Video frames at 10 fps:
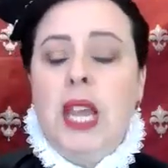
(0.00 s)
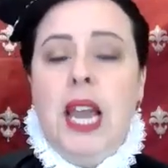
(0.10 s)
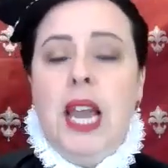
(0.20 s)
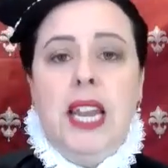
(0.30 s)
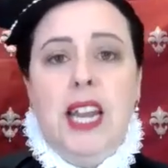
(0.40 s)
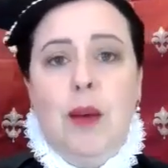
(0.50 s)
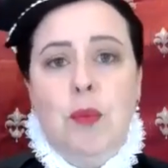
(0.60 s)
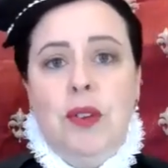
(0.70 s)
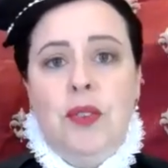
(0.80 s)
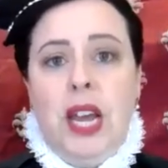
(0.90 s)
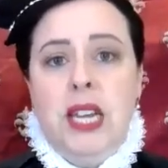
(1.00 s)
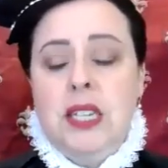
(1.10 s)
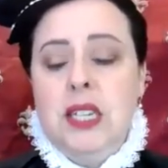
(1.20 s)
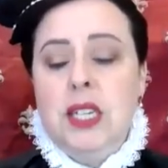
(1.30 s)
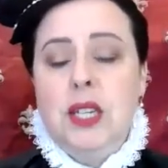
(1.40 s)
In a number of
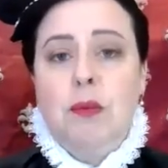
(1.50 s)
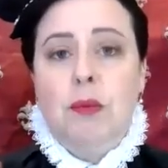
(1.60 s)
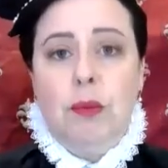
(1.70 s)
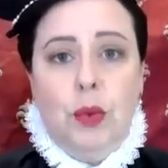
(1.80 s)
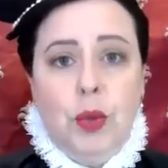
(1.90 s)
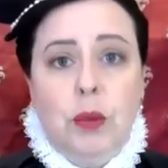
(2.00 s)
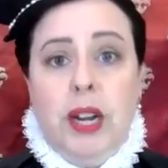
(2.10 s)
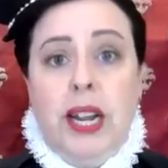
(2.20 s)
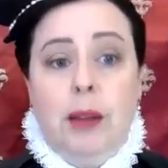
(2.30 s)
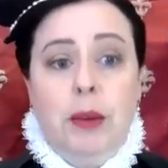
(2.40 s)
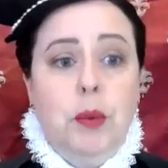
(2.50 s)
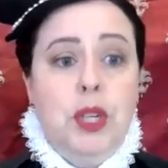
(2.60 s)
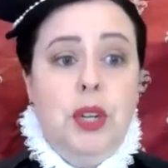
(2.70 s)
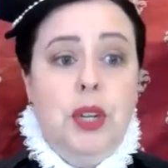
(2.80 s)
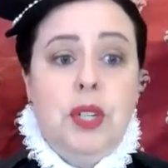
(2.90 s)
cases, more than one element
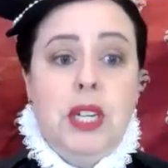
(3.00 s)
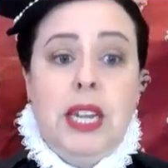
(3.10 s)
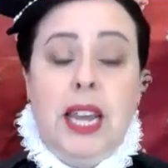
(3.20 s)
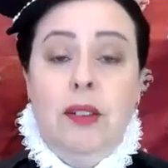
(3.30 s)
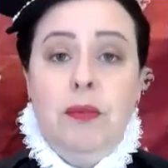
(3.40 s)
was used in a gown,